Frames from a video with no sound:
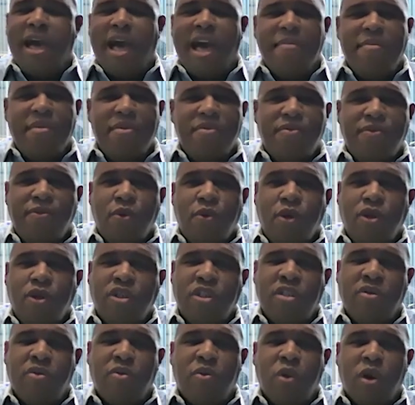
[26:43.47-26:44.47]
I've been
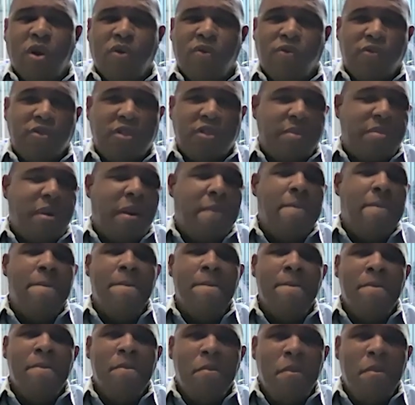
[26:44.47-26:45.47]
fortunate to work for some
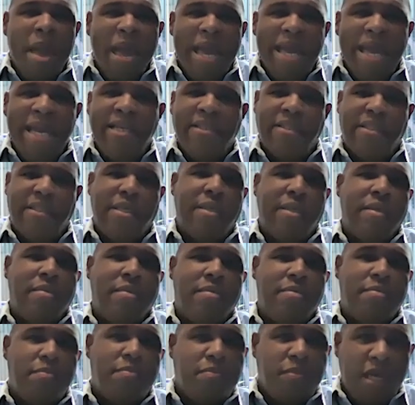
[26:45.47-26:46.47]
amazing
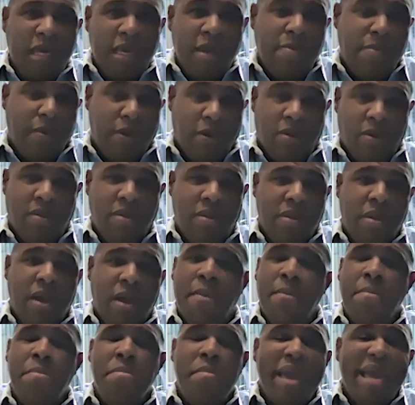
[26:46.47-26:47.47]
people,
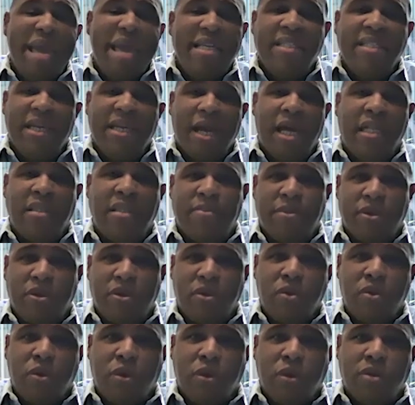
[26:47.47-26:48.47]
amazing
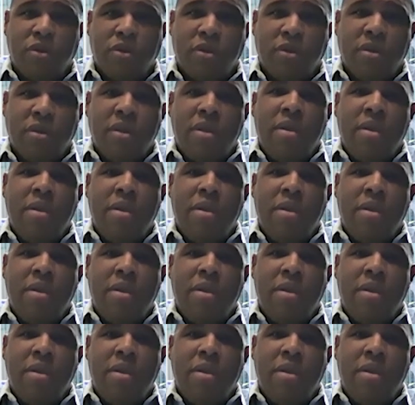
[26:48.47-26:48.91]
entrepreneurs.